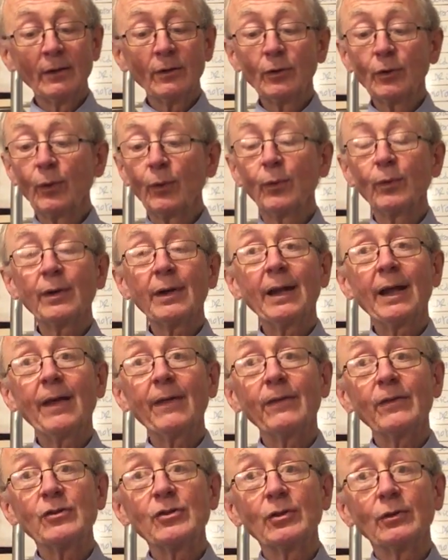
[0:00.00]
Don't let
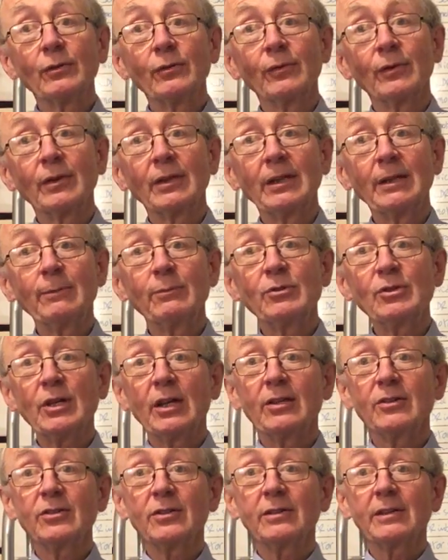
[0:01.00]
the children keep
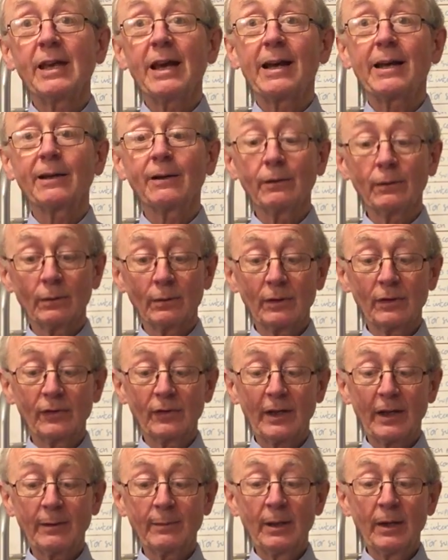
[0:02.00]
changing the angle all the
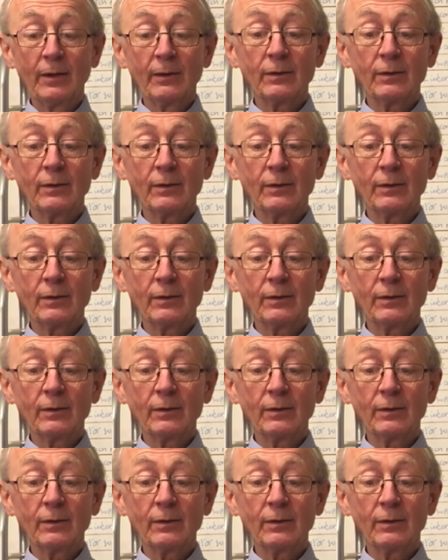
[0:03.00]
time,